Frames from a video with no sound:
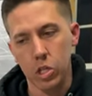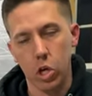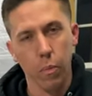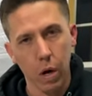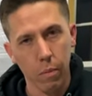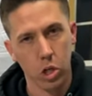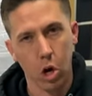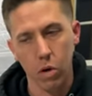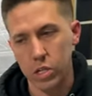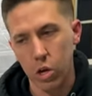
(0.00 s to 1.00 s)
So you pretty much
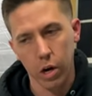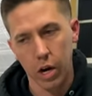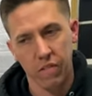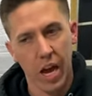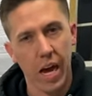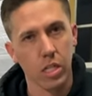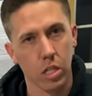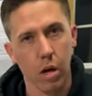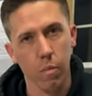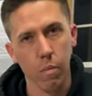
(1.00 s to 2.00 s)
always know you're gonna have to add
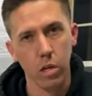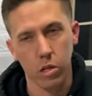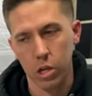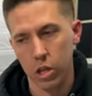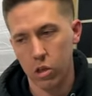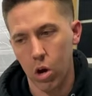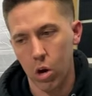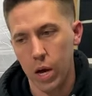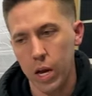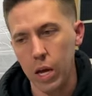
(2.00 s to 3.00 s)
some to the
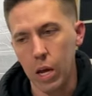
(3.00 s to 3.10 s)
throttle body